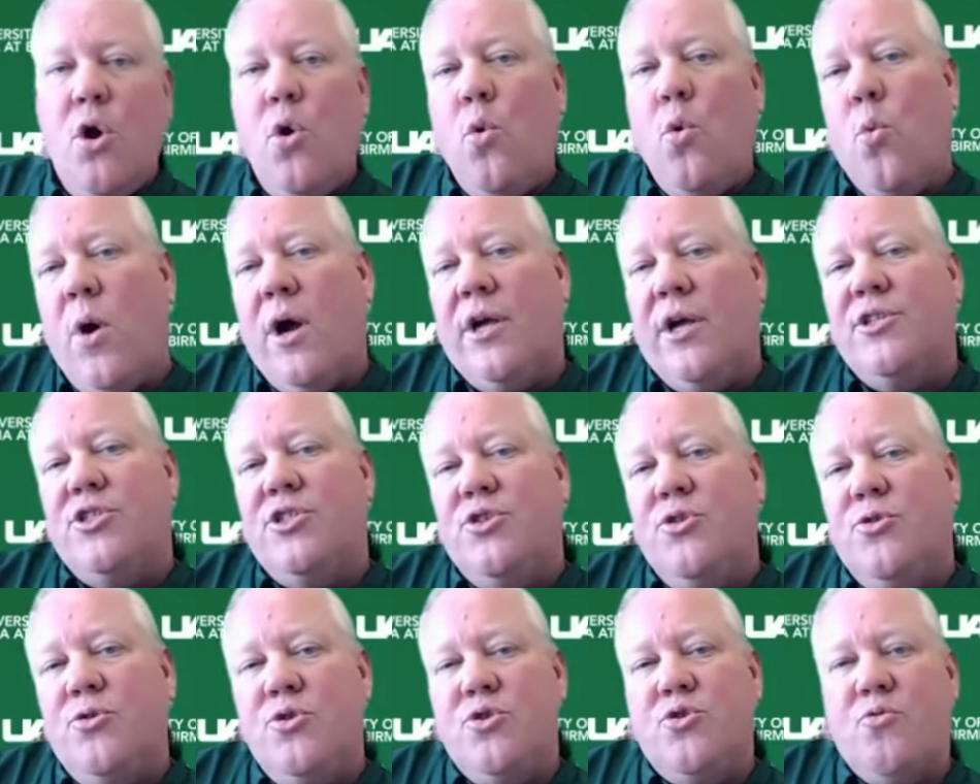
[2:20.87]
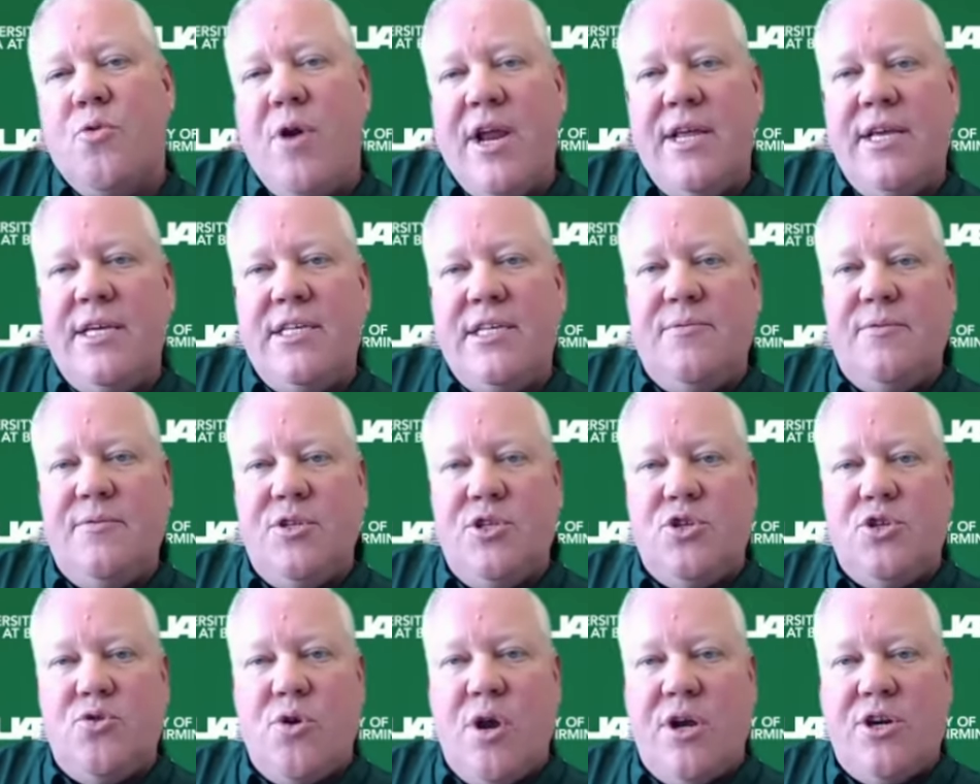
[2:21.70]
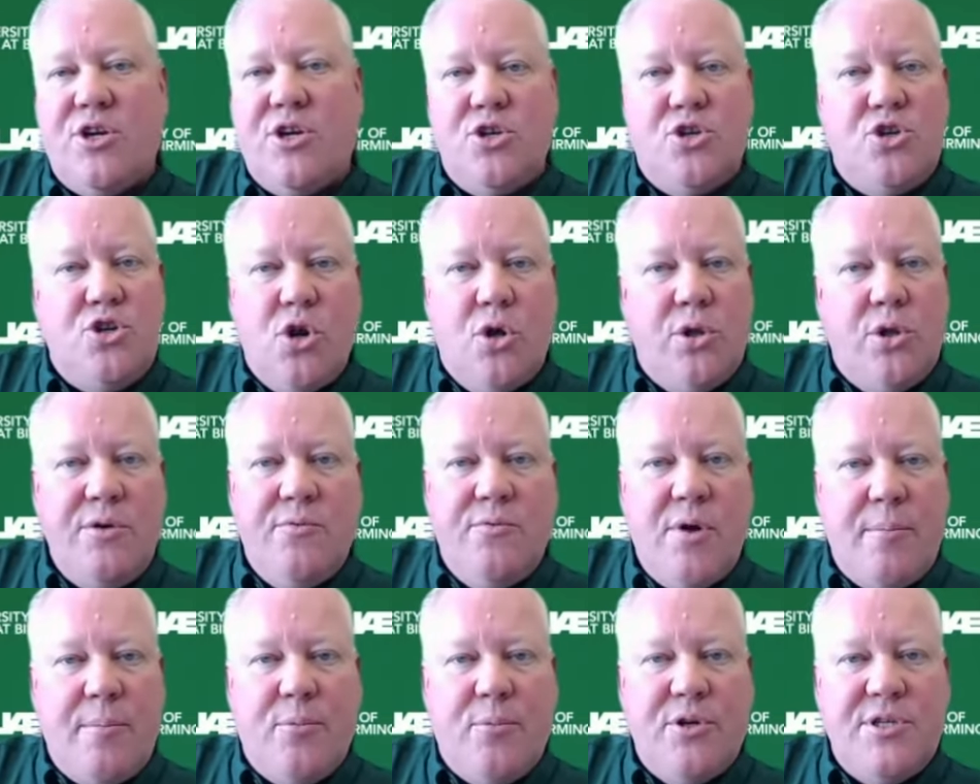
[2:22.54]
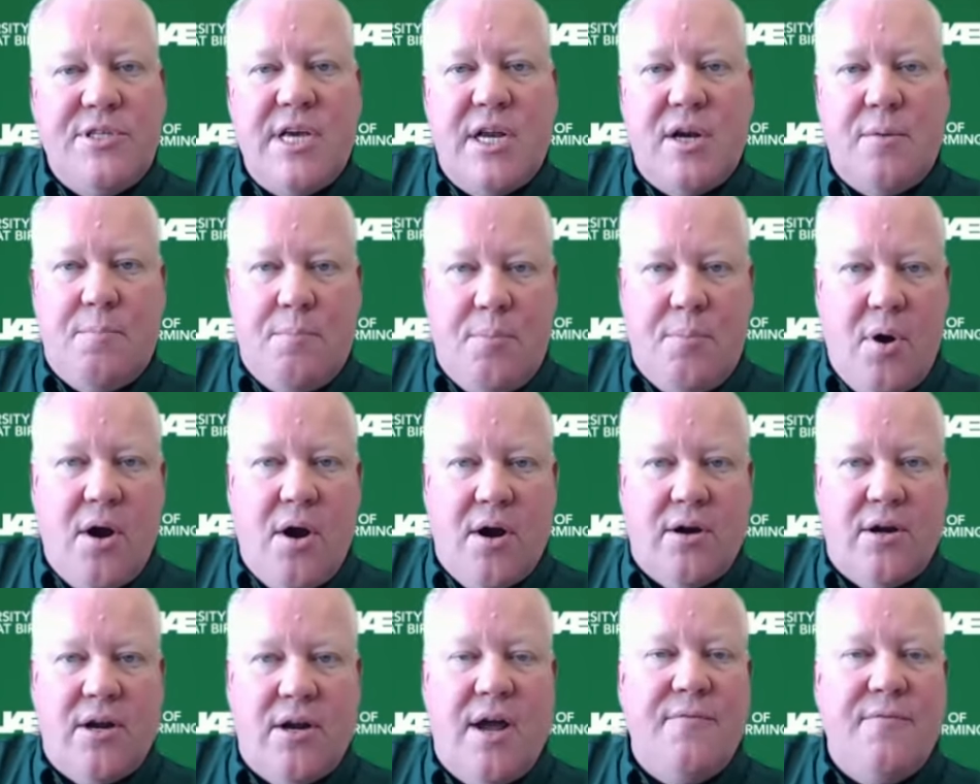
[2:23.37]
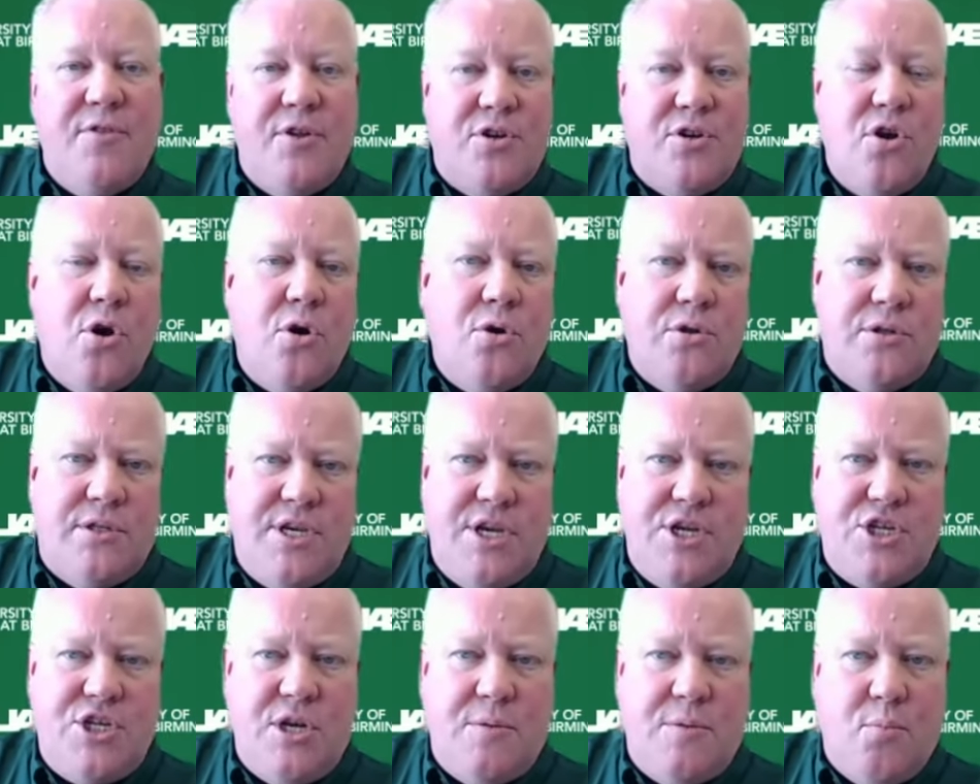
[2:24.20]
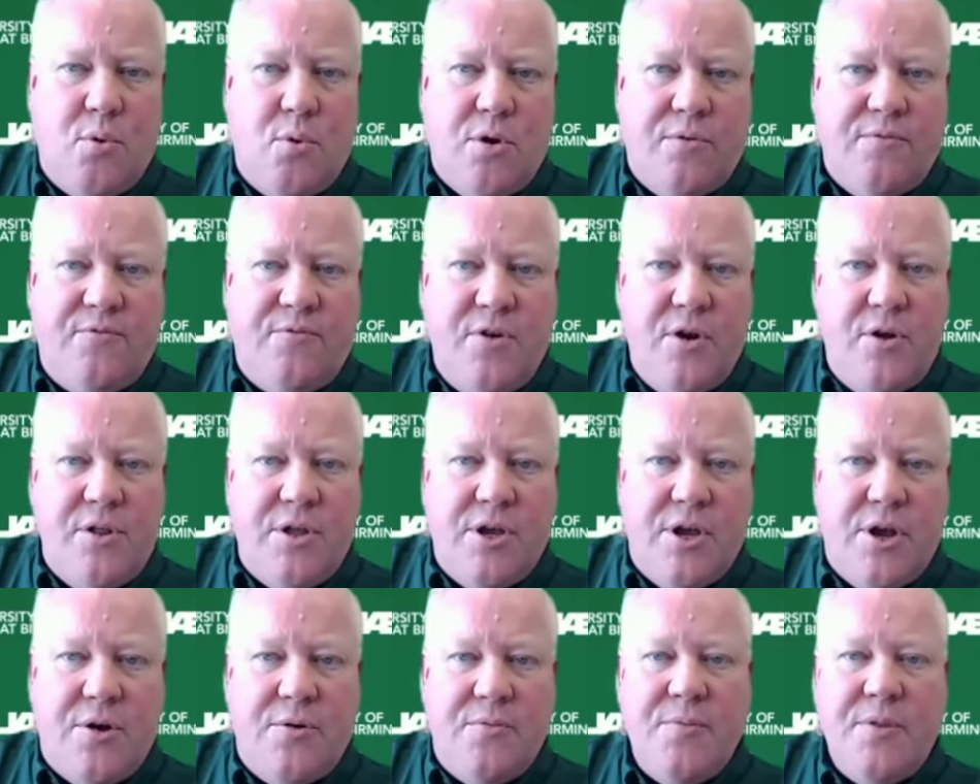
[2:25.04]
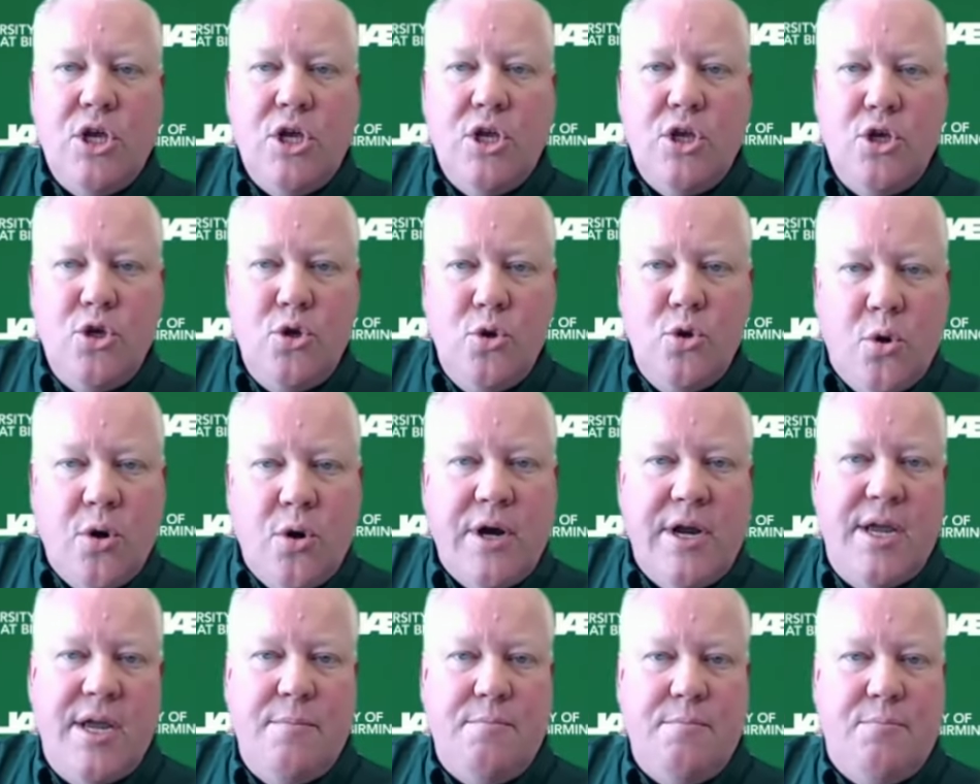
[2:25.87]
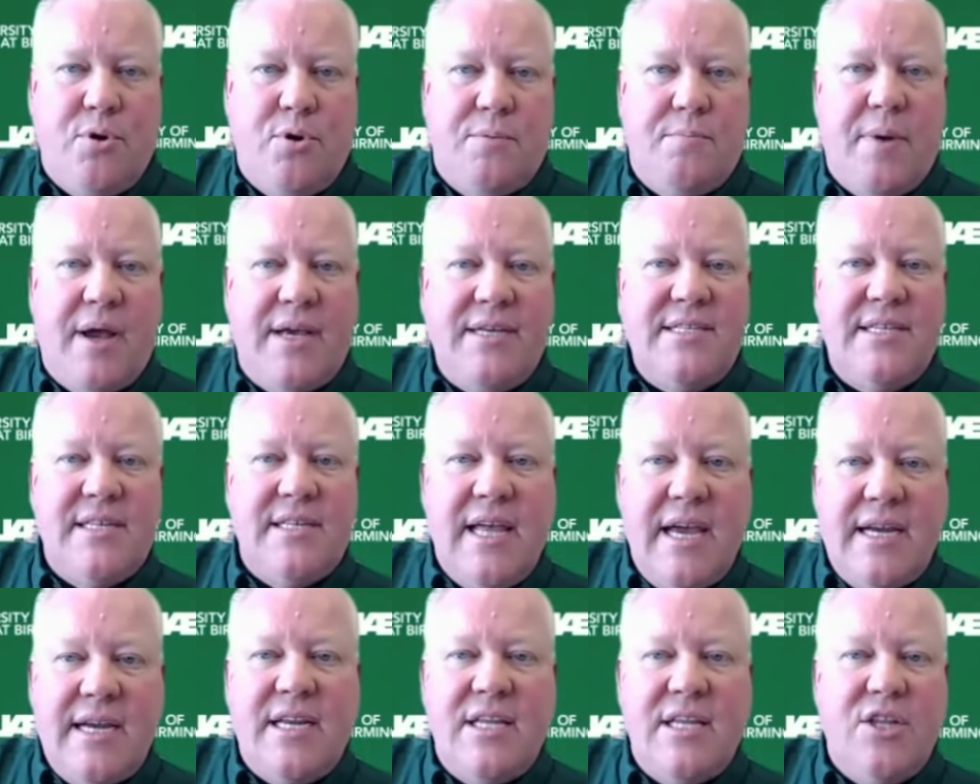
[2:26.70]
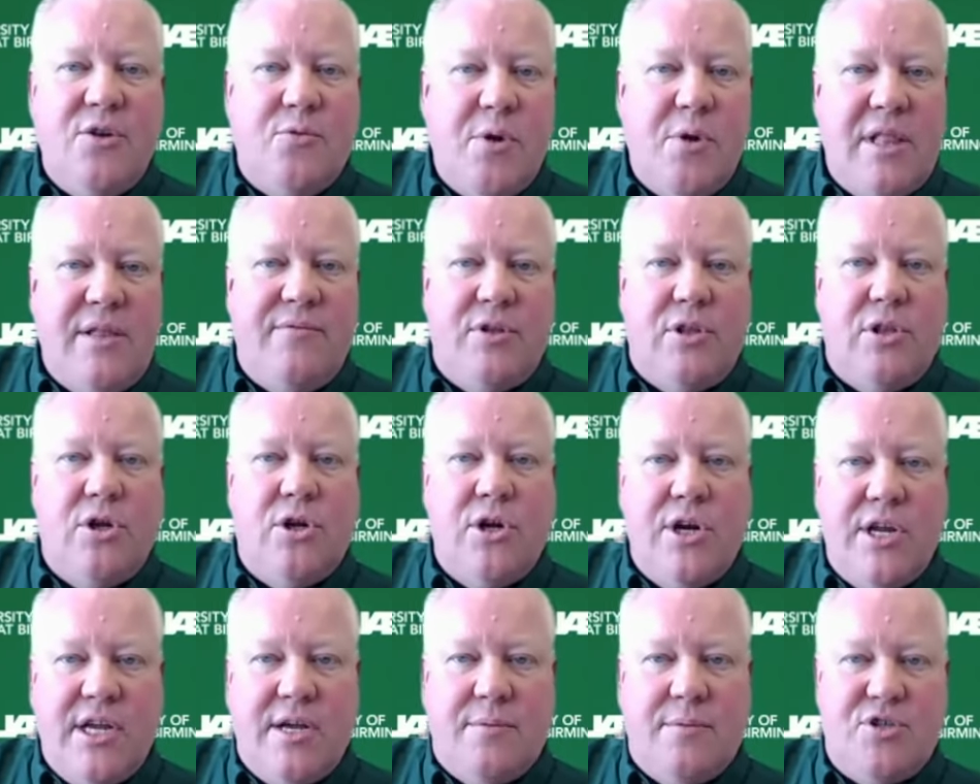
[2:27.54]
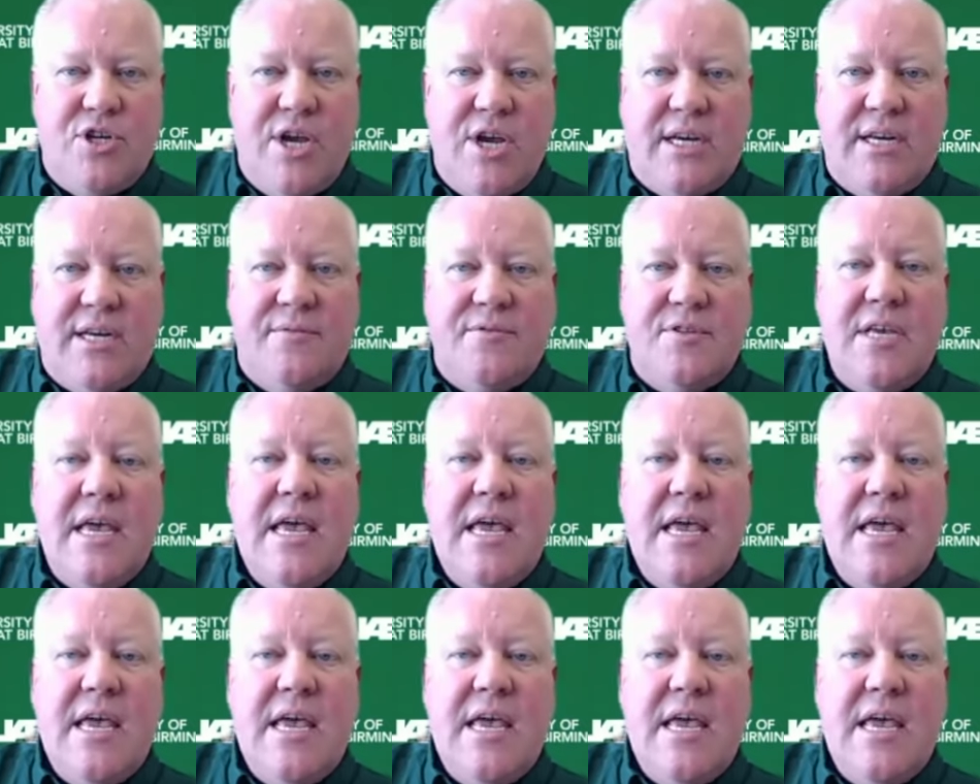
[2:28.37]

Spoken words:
While students' ratings of instruction should only represent a part of the total teaching portfolio, your input by selecting the relevant learning objectives